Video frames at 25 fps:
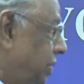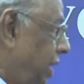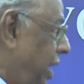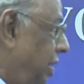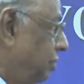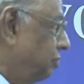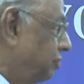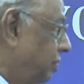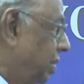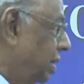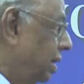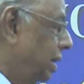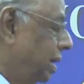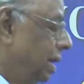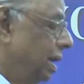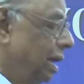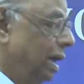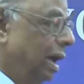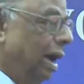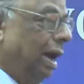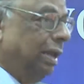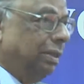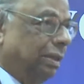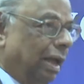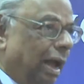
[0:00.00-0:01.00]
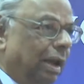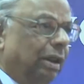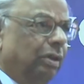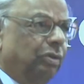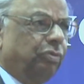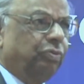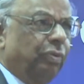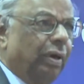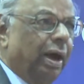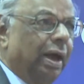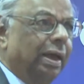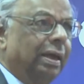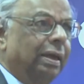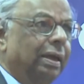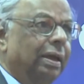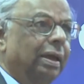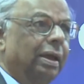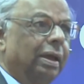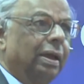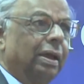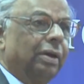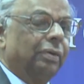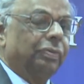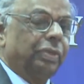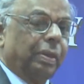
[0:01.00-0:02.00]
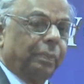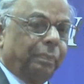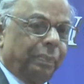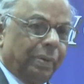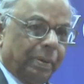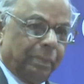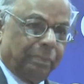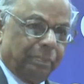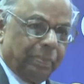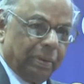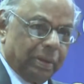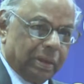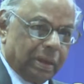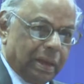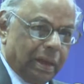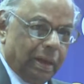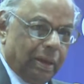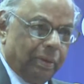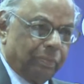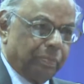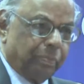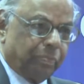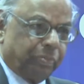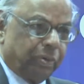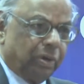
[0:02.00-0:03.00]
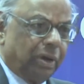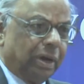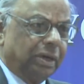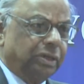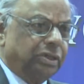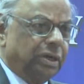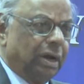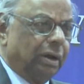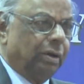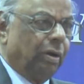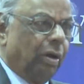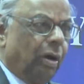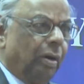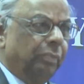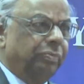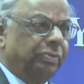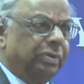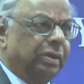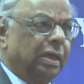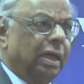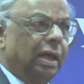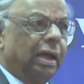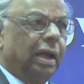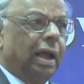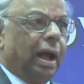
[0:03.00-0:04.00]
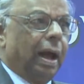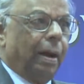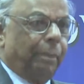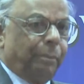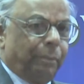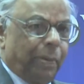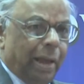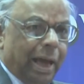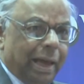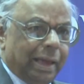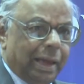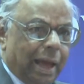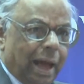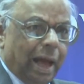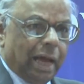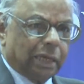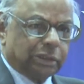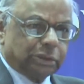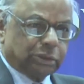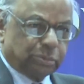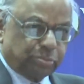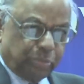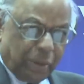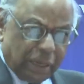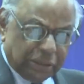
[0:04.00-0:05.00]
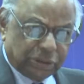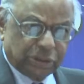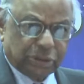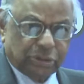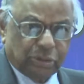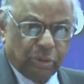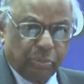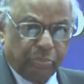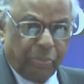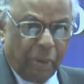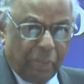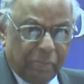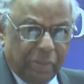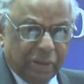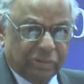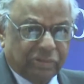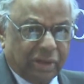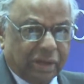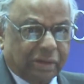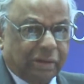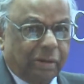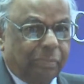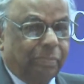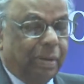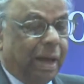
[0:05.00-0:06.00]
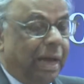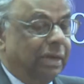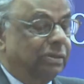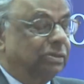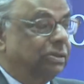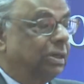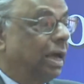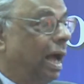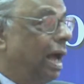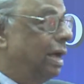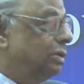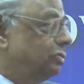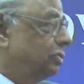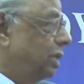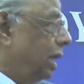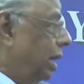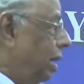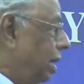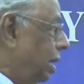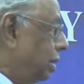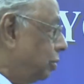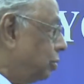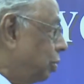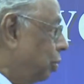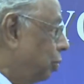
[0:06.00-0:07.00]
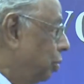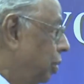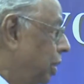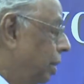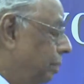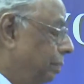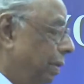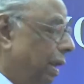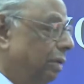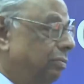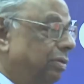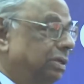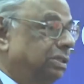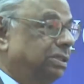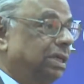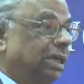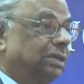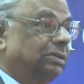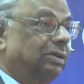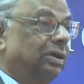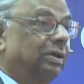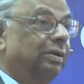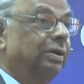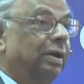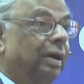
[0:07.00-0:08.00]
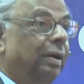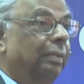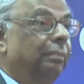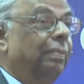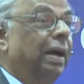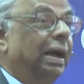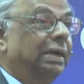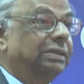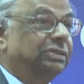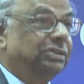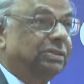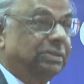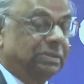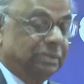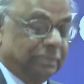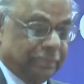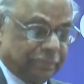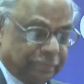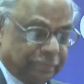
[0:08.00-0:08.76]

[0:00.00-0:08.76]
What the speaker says: safe. And that is why the prudential norms apply as much to public sector banks as they are to private sector banks.